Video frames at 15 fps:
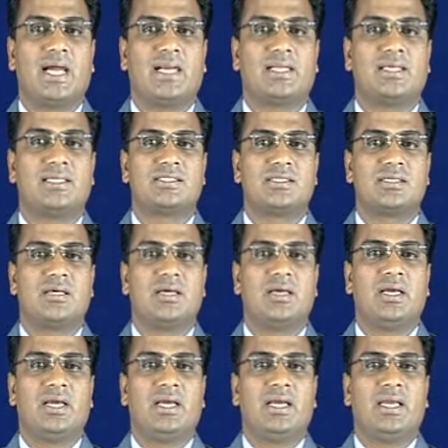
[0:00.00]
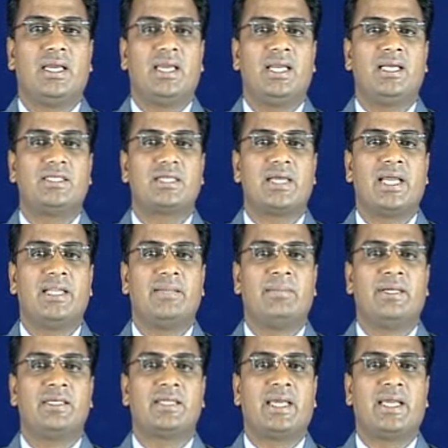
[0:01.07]
That is, each
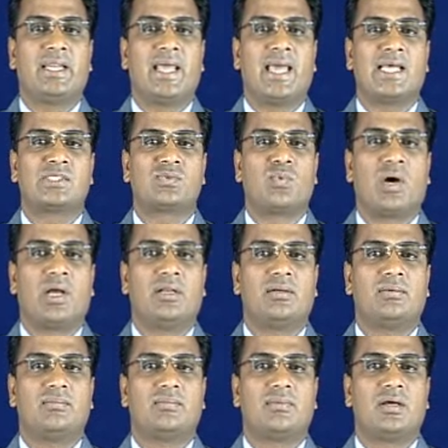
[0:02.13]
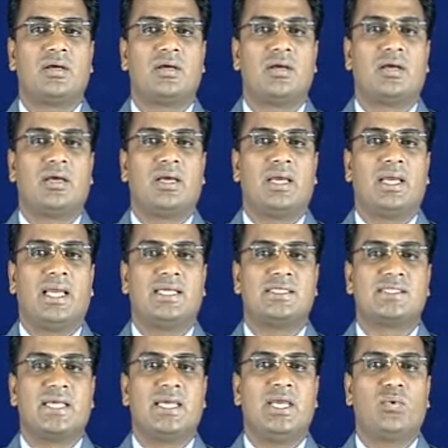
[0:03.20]
element in S1
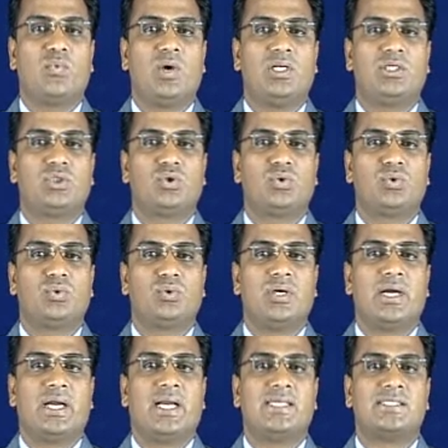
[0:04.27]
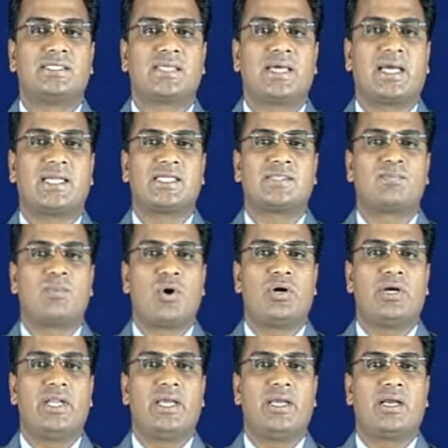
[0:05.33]
is equal to its
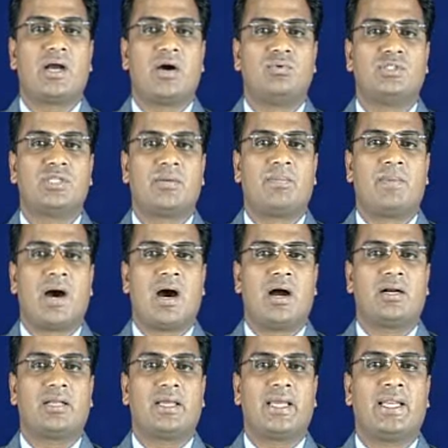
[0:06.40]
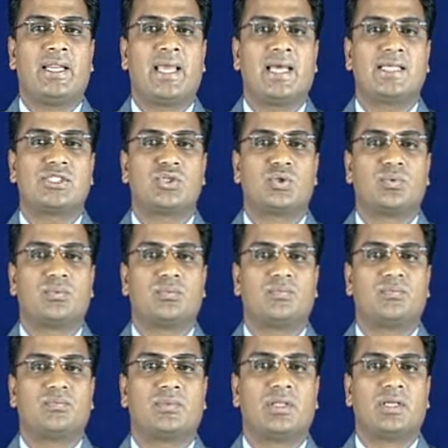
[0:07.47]
corresponding counterpart in S2
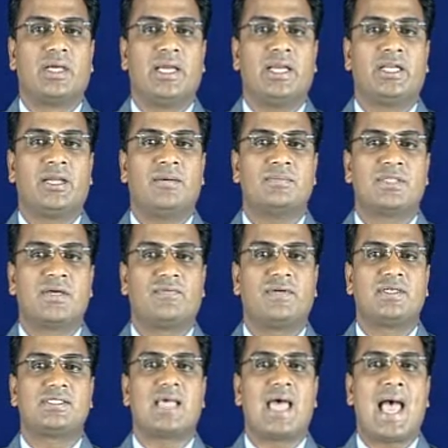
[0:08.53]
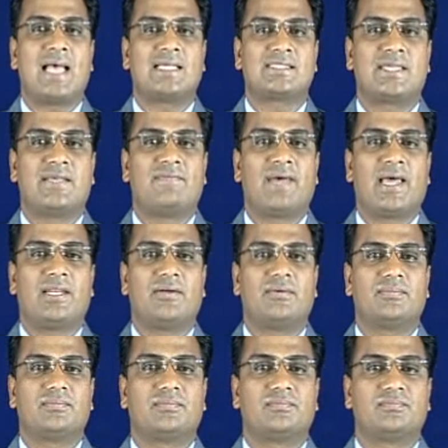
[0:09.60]
in terms of its ASCII
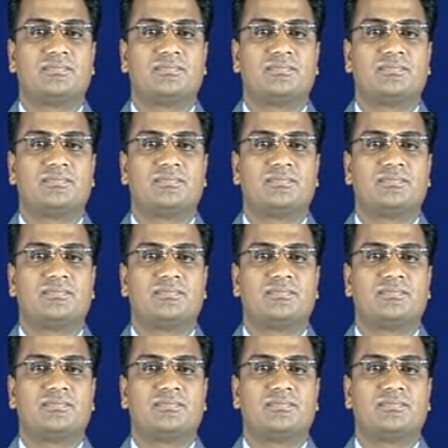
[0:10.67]
value.